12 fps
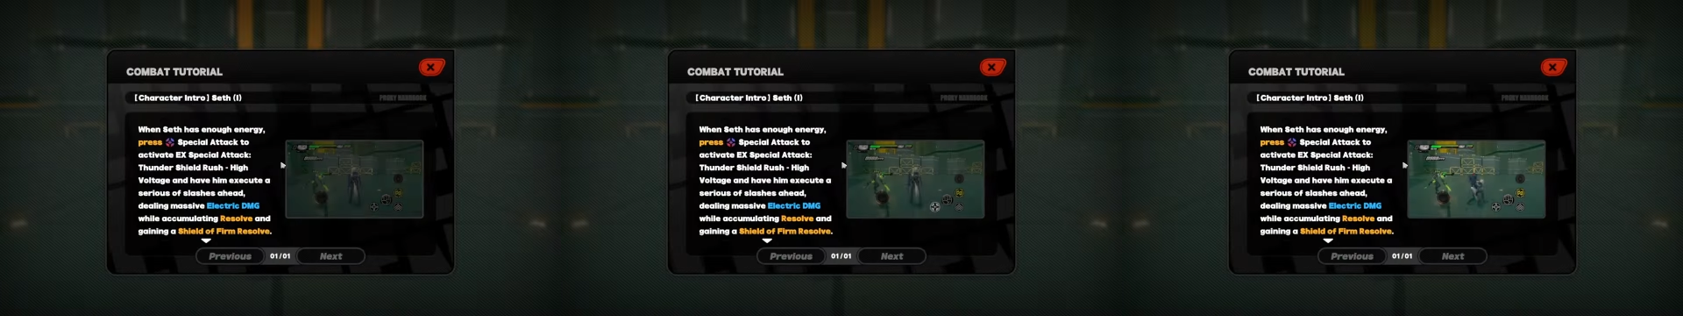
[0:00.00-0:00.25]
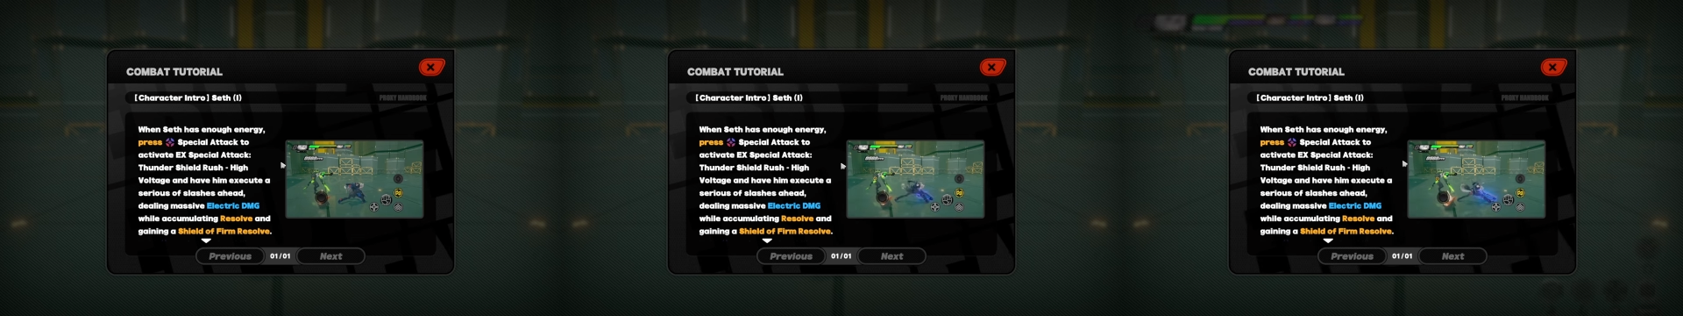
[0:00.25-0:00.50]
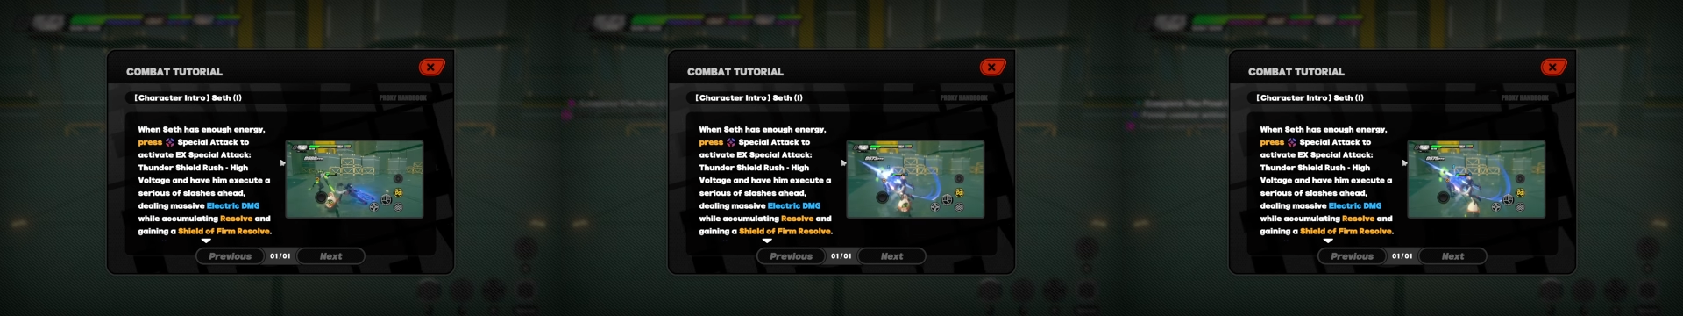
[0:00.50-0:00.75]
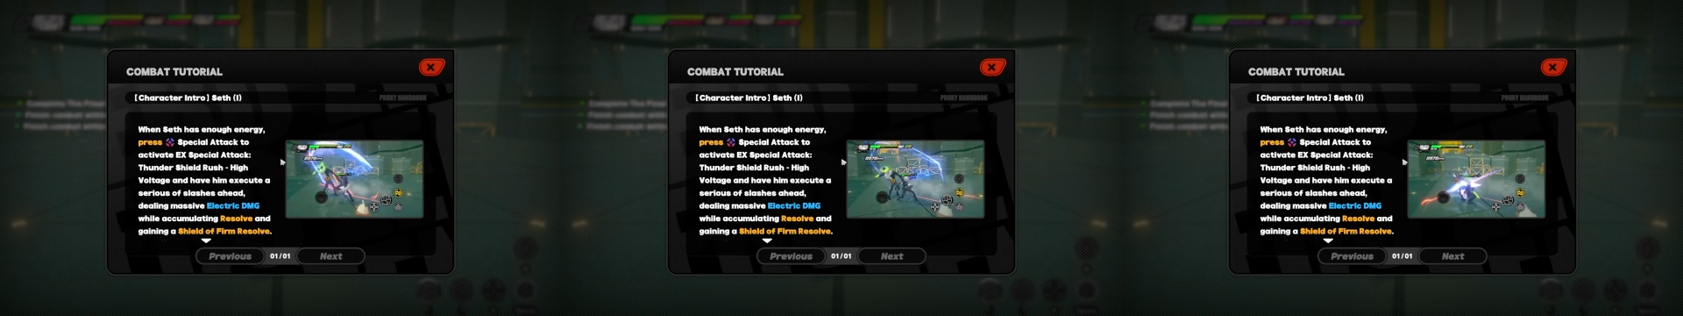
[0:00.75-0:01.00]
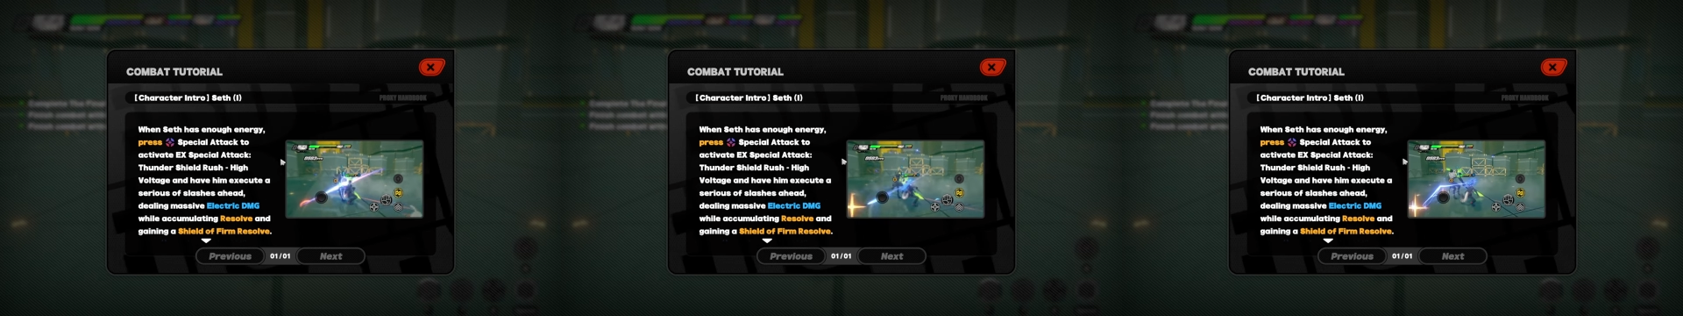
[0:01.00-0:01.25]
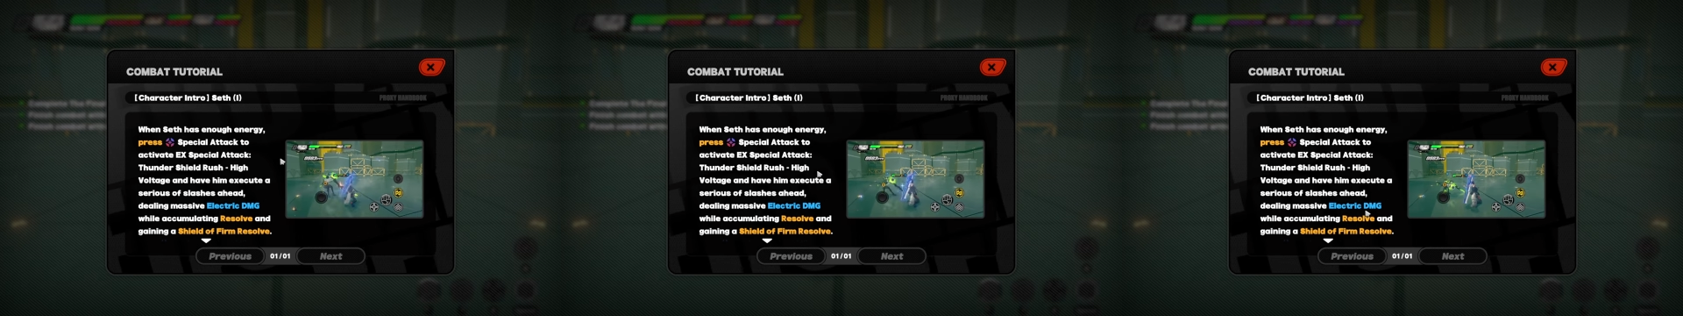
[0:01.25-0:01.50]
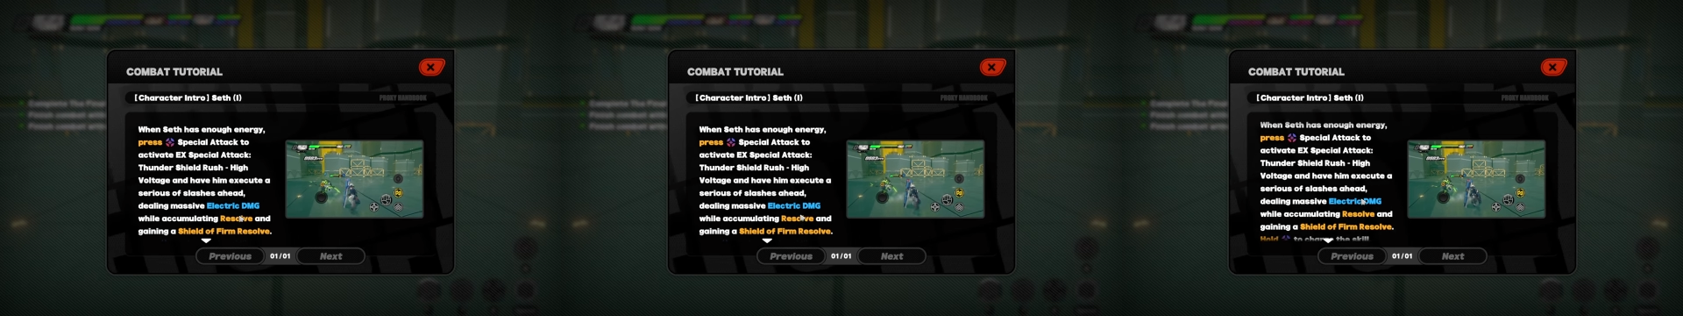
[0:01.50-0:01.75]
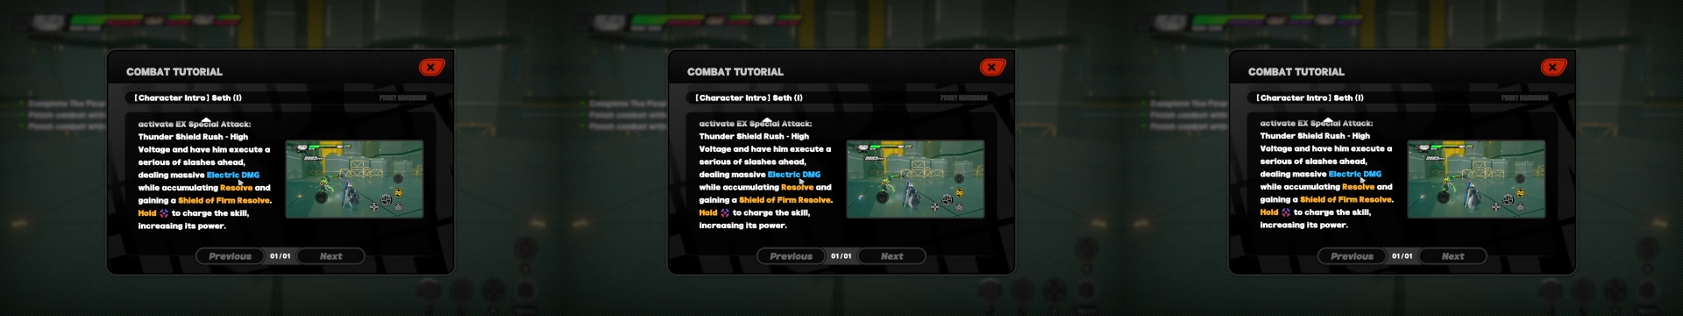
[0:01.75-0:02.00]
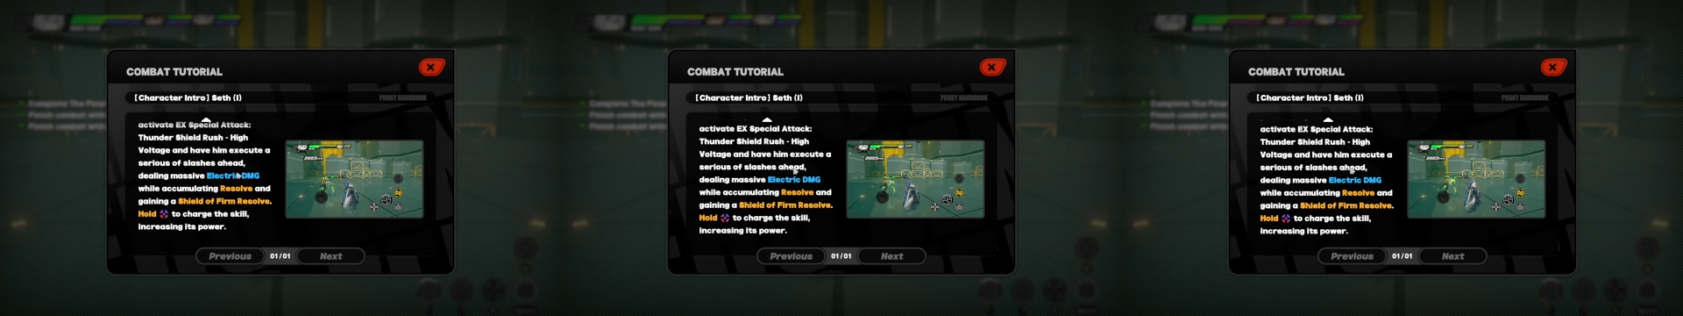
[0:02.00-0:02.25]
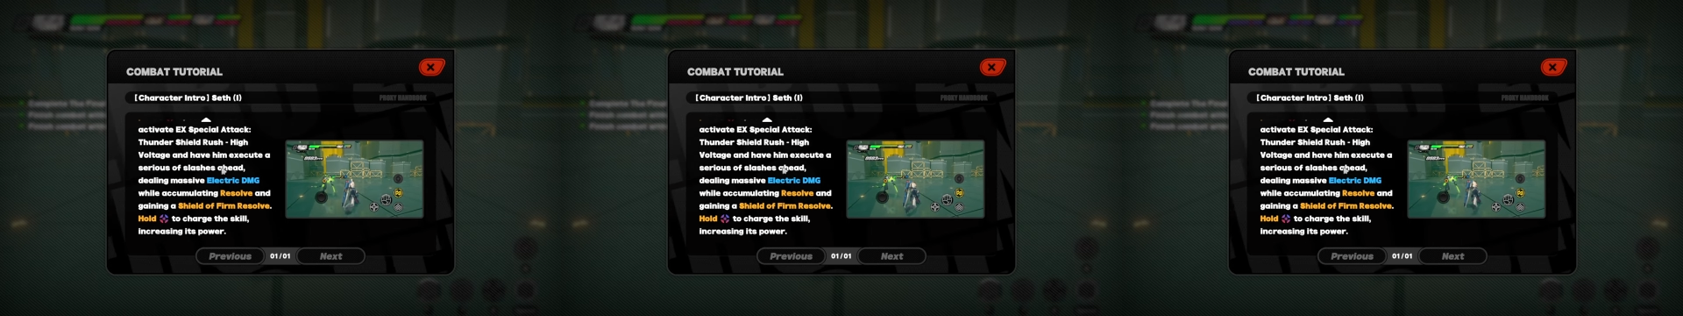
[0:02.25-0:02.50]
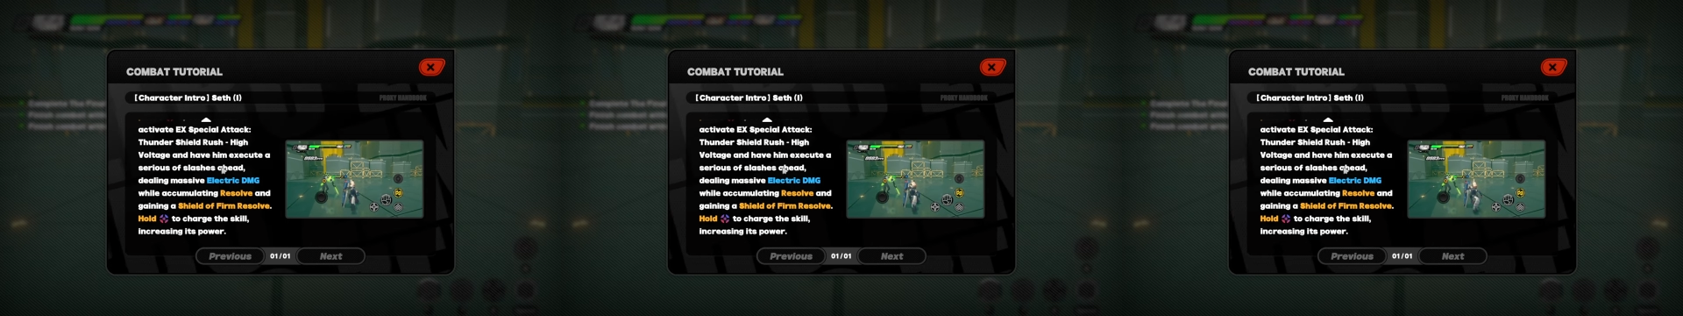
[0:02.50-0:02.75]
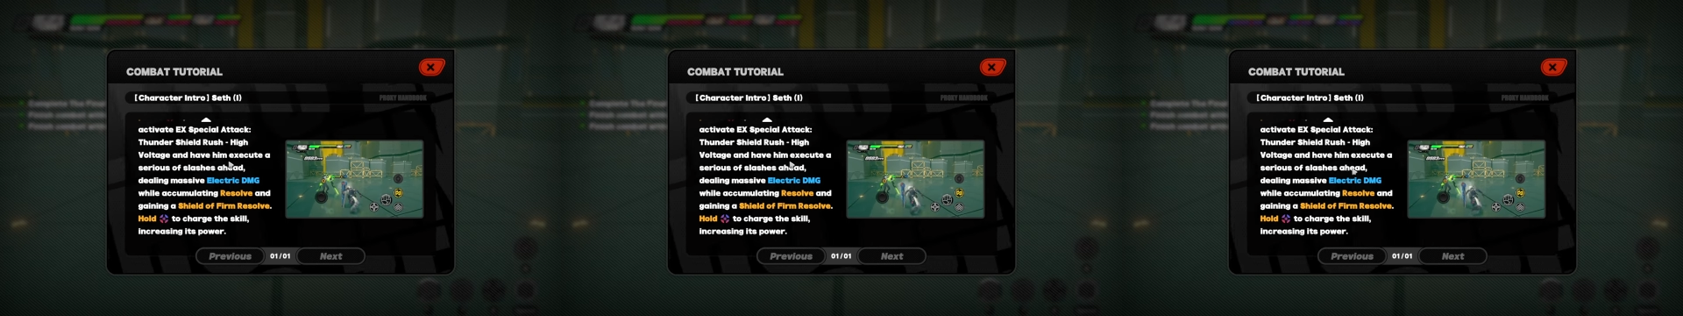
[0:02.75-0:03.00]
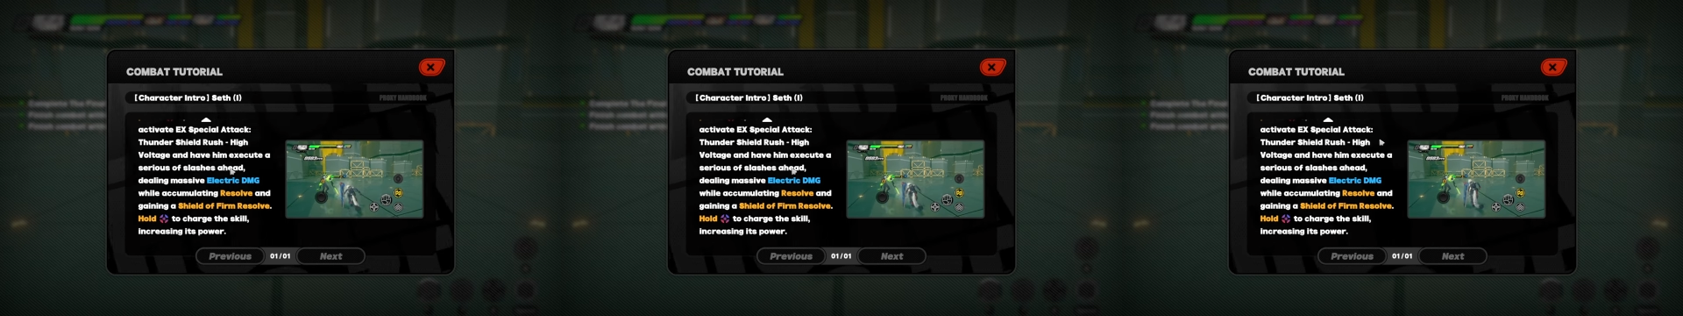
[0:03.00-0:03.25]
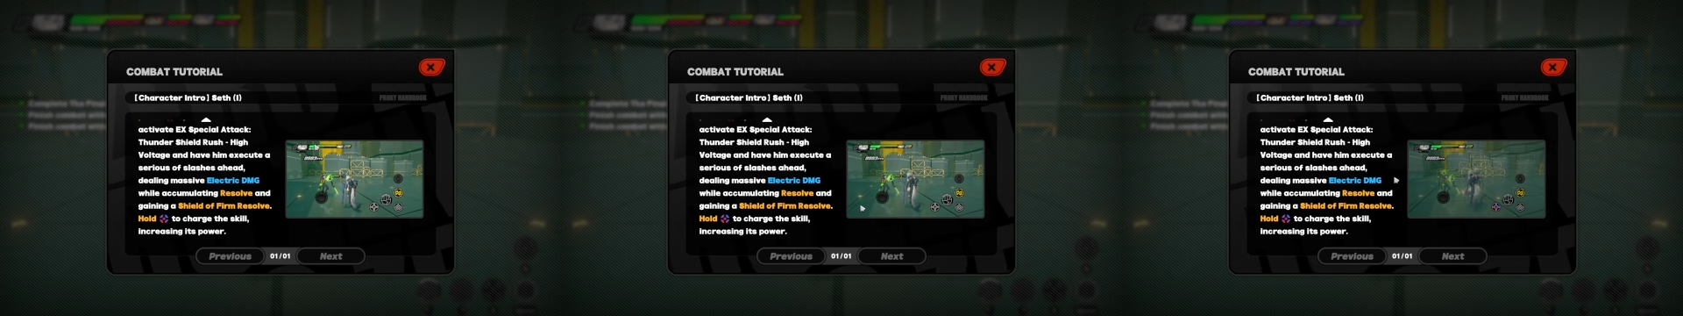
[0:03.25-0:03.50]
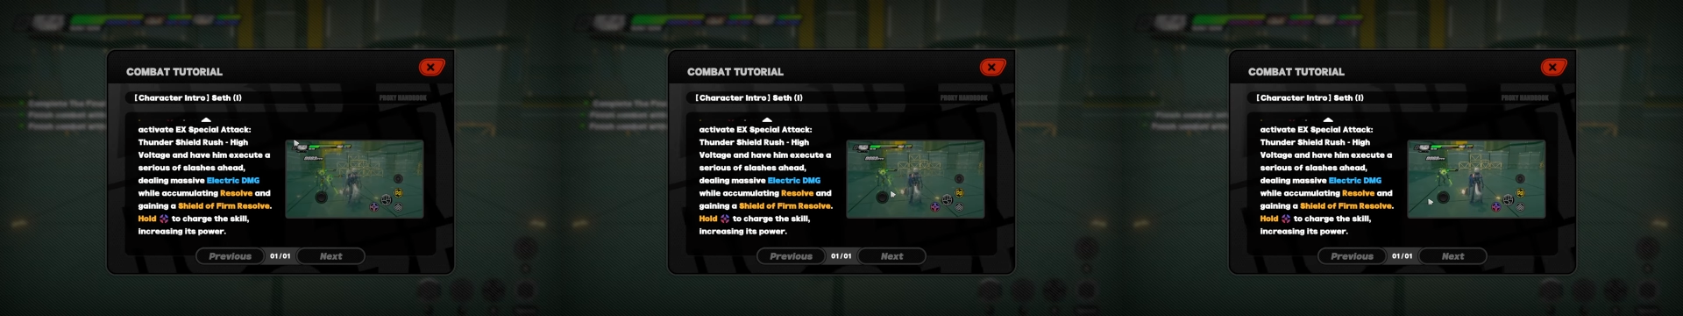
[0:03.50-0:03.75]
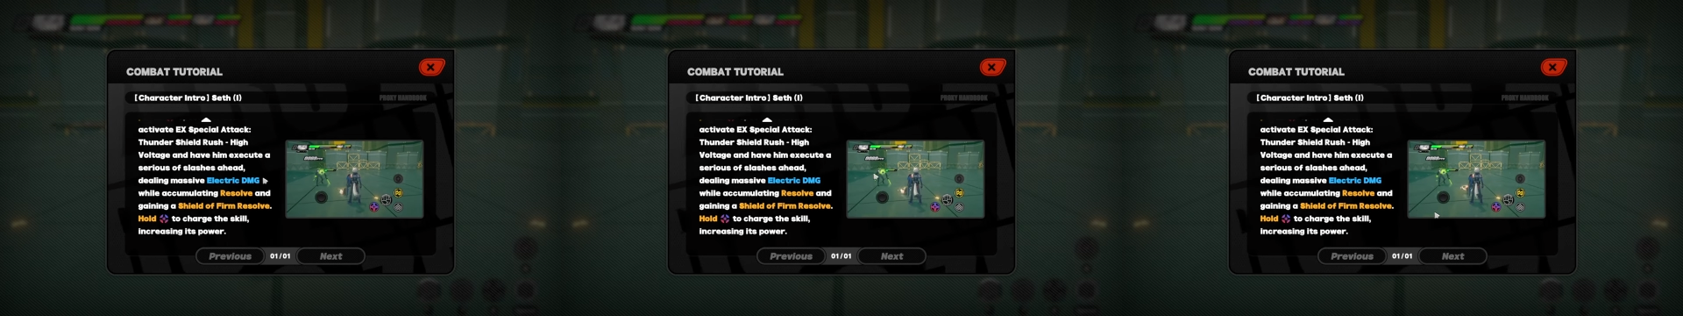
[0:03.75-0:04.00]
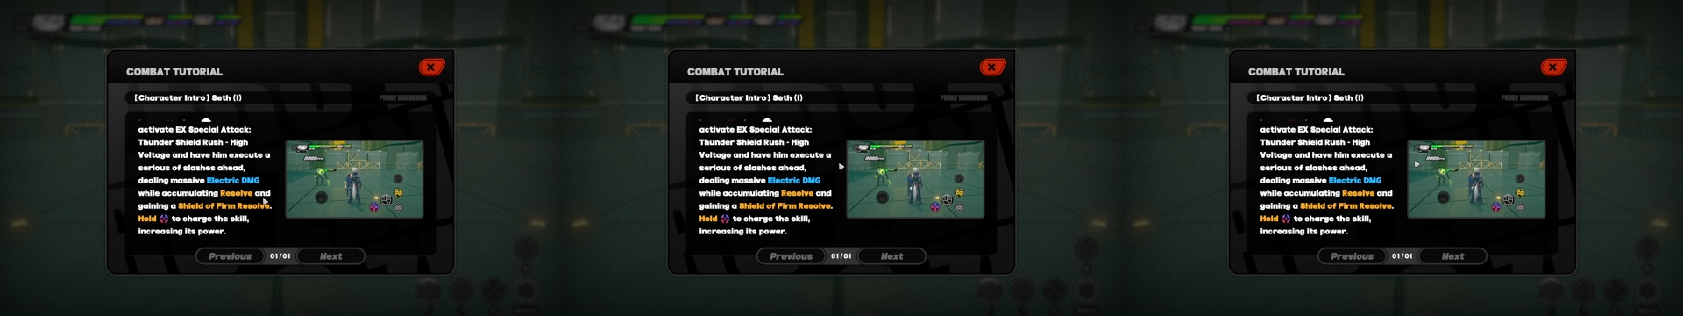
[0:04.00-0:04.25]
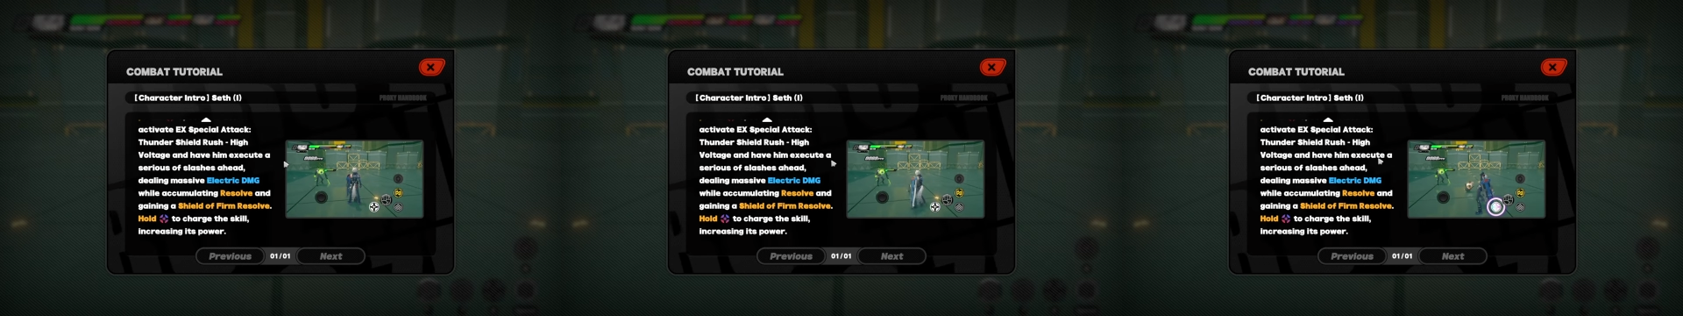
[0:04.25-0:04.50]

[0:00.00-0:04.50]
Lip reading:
[unreadable: no face in view]